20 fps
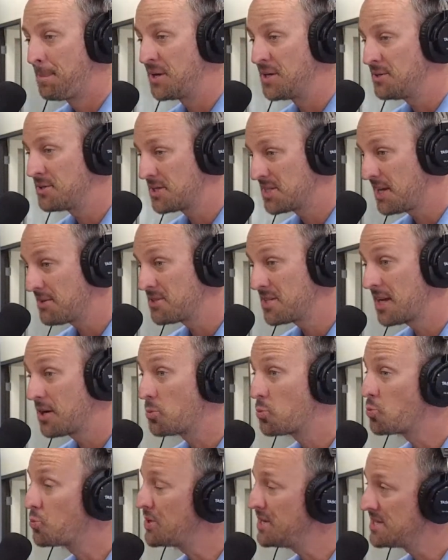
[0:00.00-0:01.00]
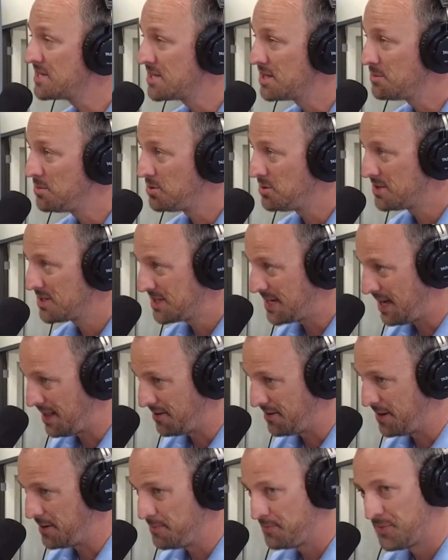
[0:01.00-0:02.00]
But you just have to take a reasonable
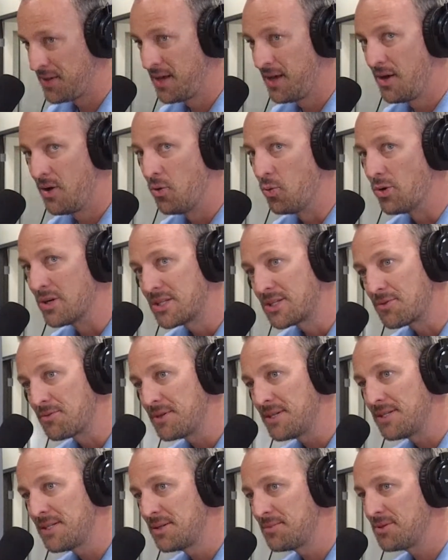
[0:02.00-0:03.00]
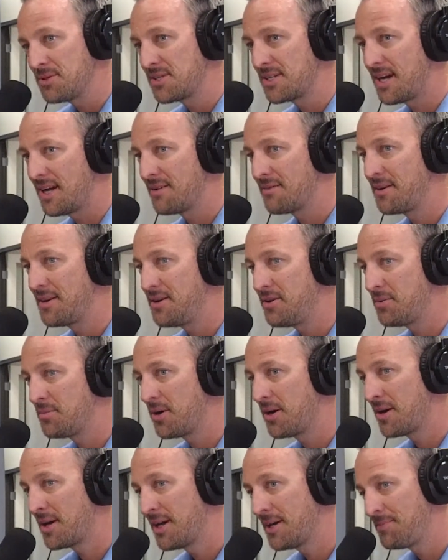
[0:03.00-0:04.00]
salary. What's a reasonable salary in your
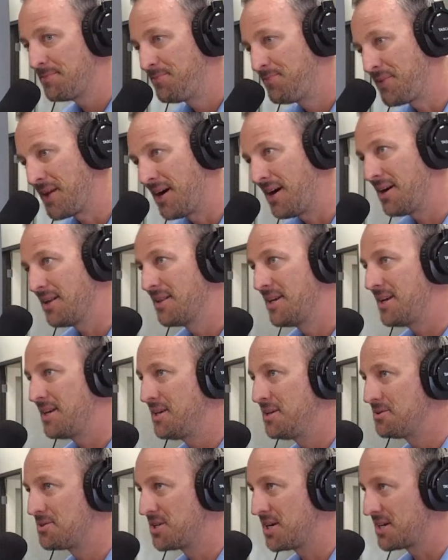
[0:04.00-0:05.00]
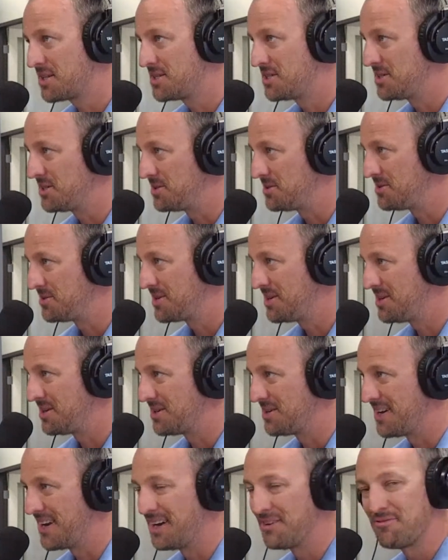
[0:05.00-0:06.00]
market? I'll let you talk to
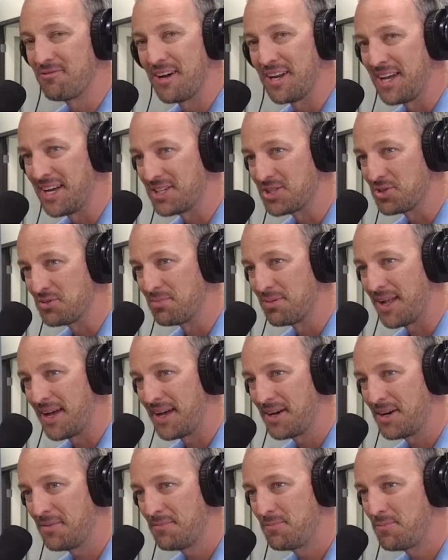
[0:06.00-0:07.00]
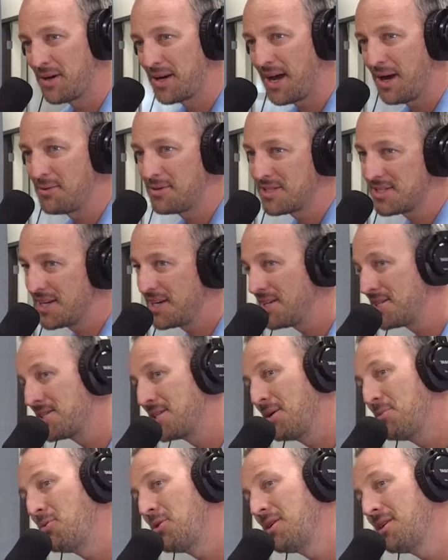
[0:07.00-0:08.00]
your uh, financial planner, but I would say
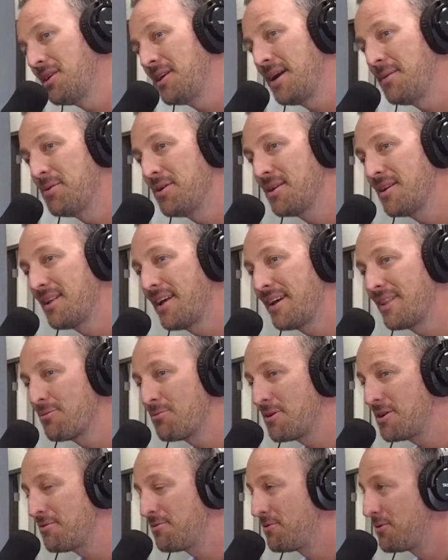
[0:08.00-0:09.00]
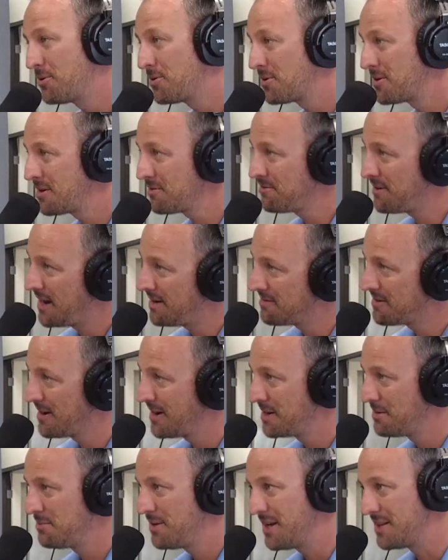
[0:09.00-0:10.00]
somewhere in the neighborhood of like three to four to five
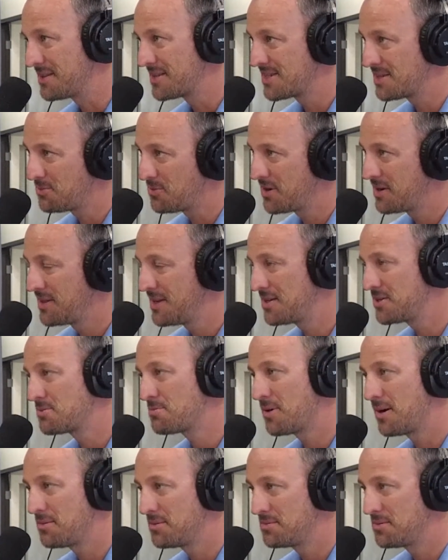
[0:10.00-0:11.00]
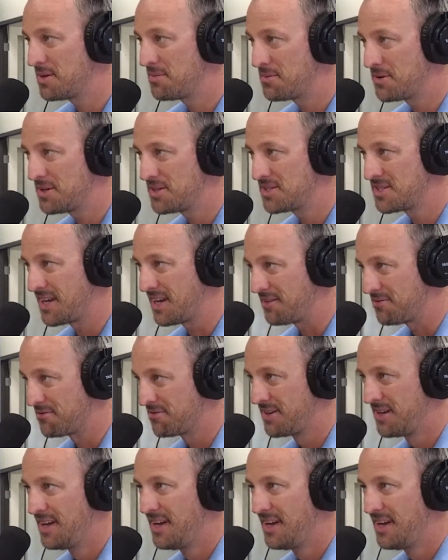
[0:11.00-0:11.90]
grand a month. Somewhere in there is probably pretty safe.